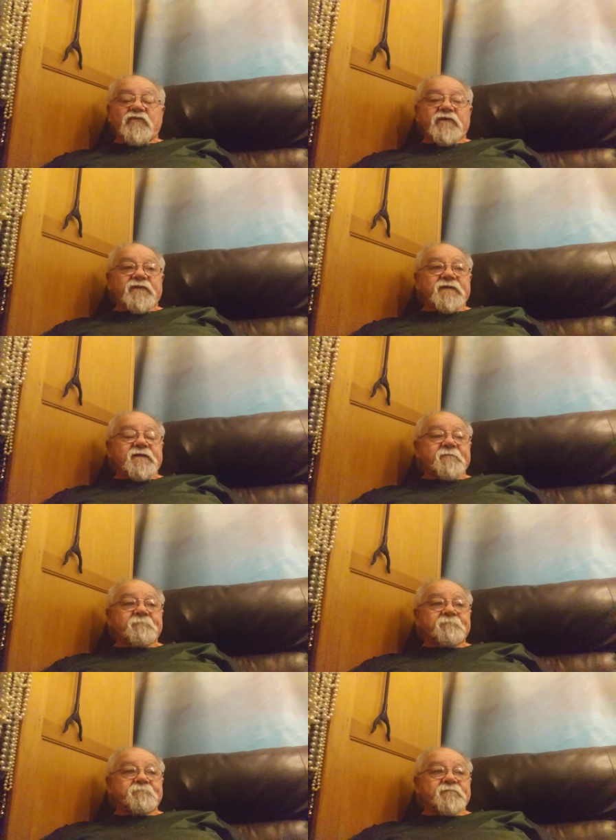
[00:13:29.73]
one of them.
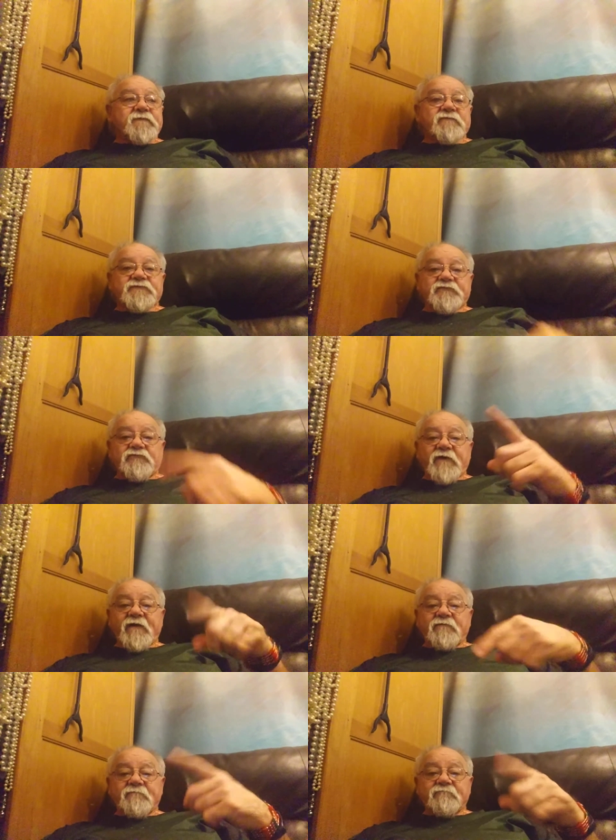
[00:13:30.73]
It's
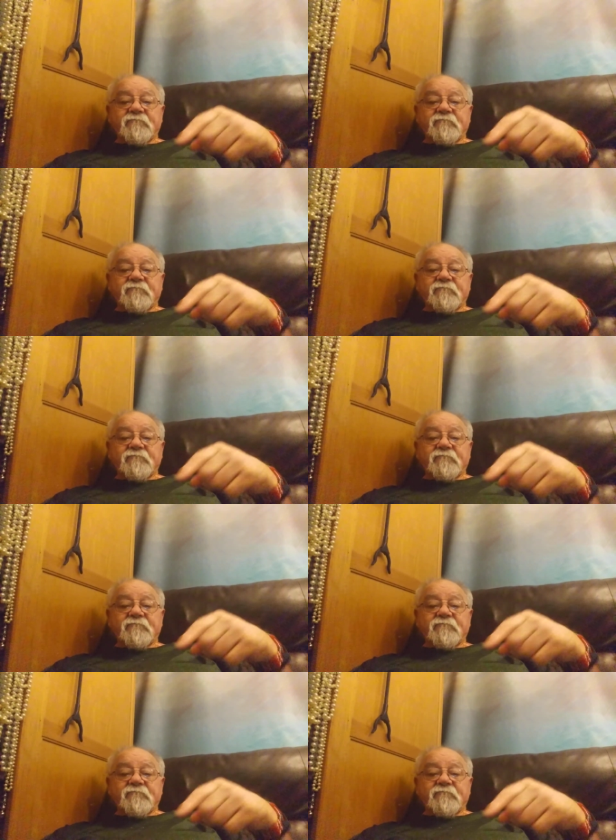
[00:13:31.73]
round